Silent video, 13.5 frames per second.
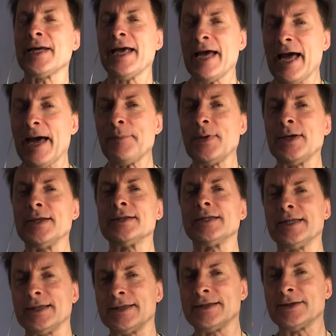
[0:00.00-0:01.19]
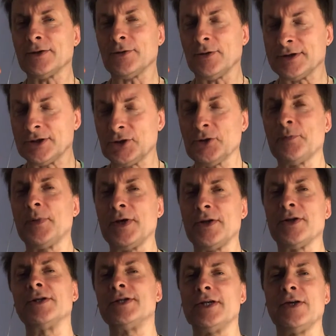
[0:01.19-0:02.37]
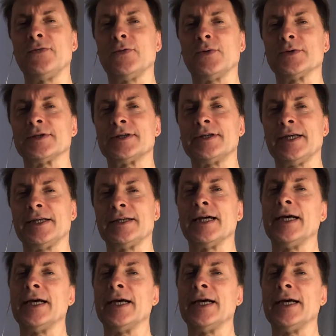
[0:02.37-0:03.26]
happiness is and should be the default state.